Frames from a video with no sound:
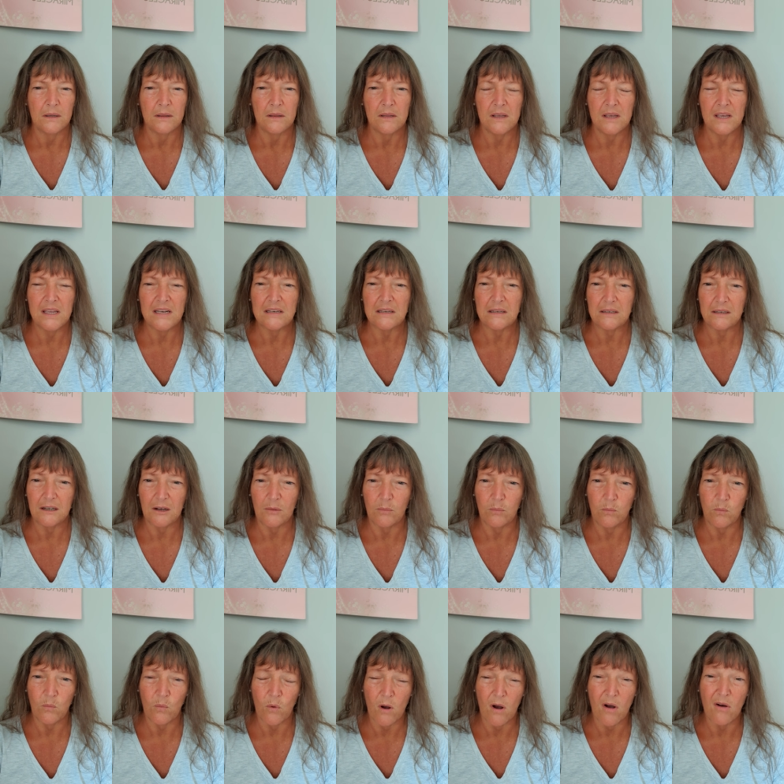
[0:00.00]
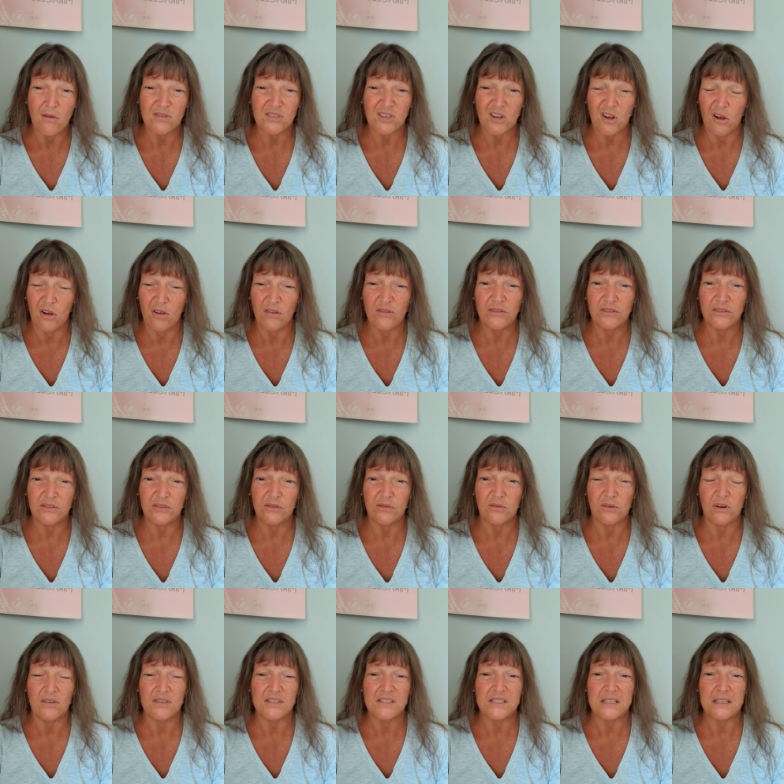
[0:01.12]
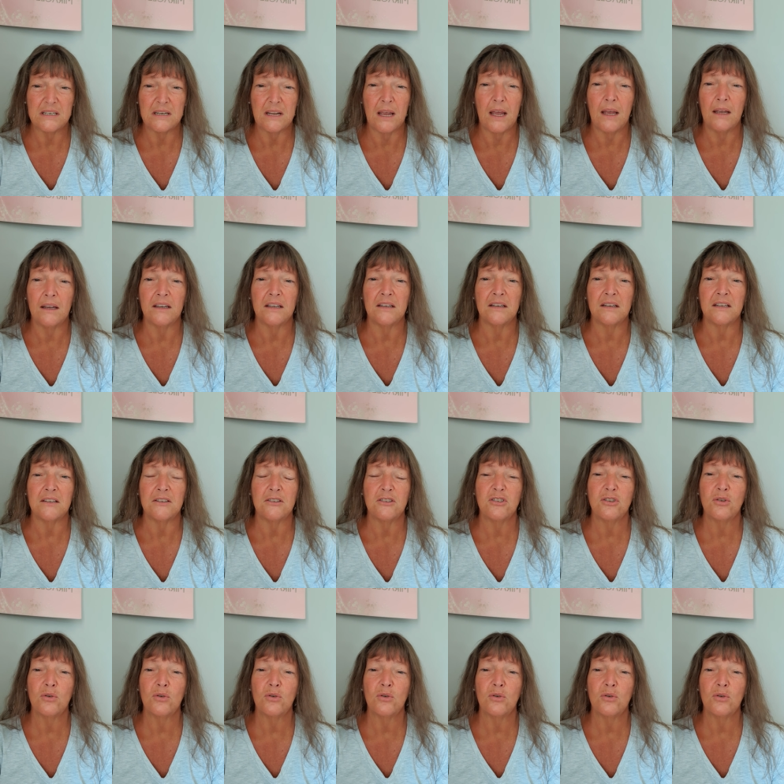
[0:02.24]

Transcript: Then, whilst on the cross in agony,